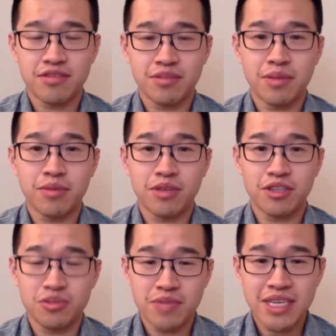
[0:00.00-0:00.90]
lines
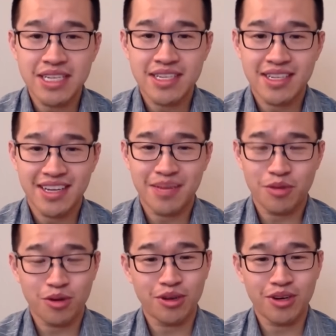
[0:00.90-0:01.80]
weakened over
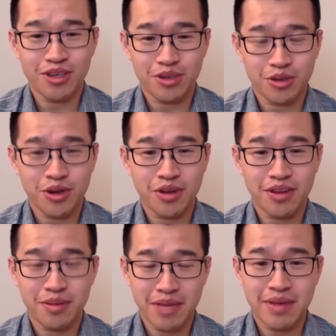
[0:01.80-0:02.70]
time.
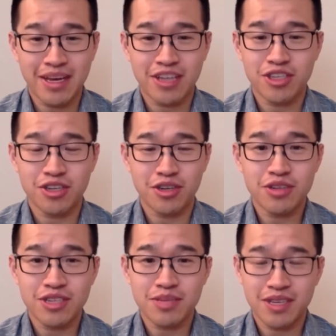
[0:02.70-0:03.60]
To them, the
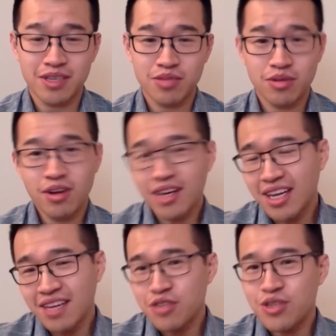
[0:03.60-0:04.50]
rain was only the
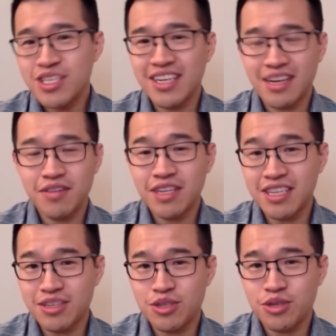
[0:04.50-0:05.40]
trigger, not the
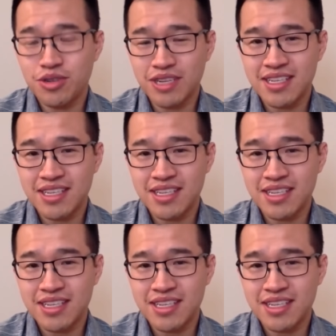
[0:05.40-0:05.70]
cause.